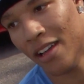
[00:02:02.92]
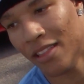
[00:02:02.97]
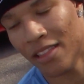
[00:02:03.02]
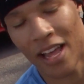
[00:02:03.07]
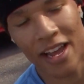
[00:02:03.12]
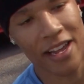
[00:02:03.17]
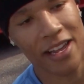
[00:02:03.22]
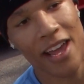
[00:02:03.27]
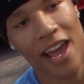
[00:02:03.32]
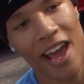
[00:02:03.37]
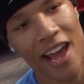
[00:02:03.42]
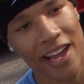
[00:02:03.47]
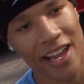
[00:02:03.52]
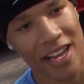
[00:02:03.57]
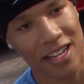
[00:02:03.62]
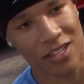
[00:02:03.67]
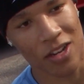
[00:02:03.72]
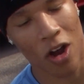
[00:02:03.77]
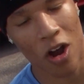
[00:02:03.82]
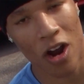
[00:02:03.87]
Like, yeah, it
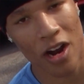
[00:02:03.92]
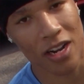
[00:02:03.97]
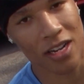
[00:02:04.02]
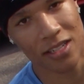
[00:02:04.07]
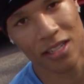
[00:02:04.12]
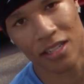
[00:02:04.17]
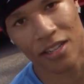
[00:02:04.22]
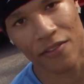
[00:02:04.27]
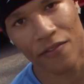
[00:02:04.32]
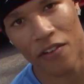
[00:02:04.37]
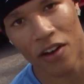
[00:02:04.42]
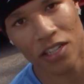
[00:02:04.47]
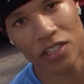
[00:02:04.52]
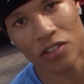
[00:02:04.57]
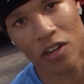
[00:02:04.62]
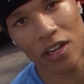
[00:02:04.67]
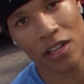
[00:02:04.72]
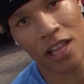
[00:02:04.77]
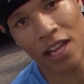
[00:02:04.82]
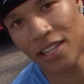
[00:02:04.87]
gets hard because it's frustrating.